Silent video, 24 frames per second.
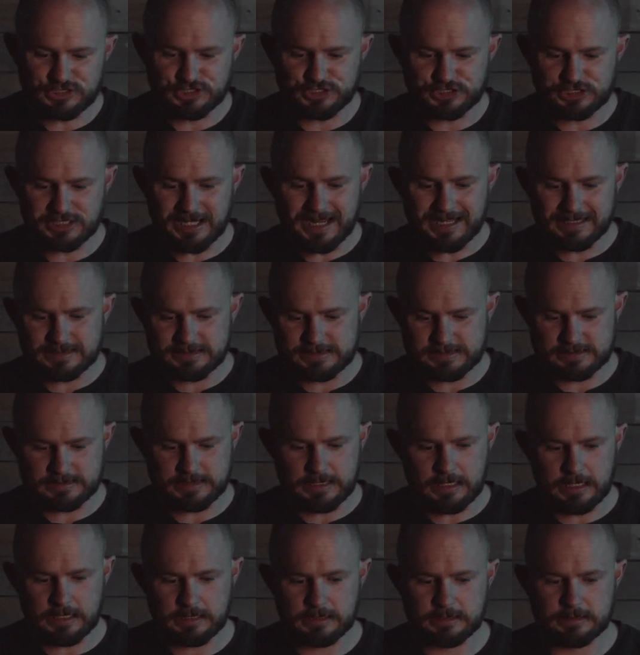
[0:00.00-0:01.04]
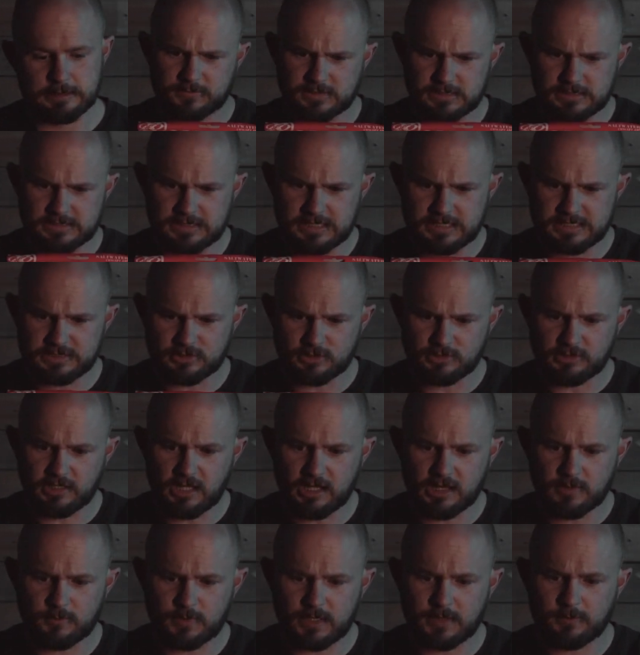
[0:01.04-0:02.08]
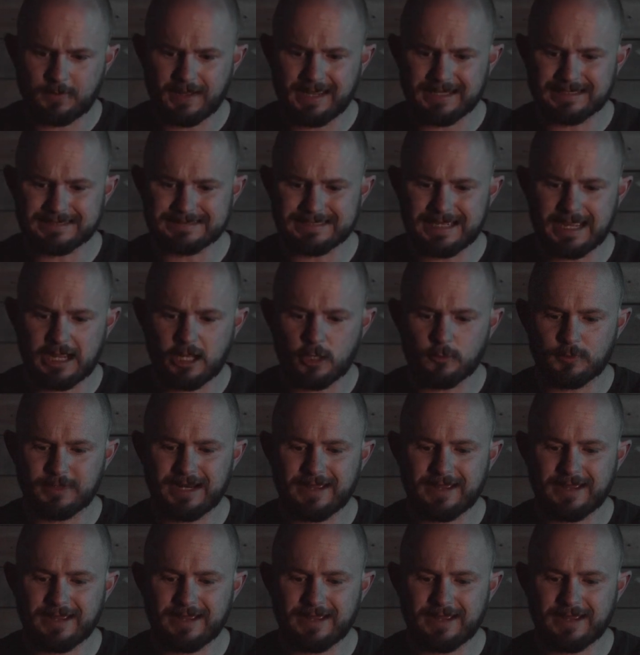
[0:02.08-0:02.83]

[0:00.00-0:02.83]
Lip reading: Shadster. So these are another big paddle tail,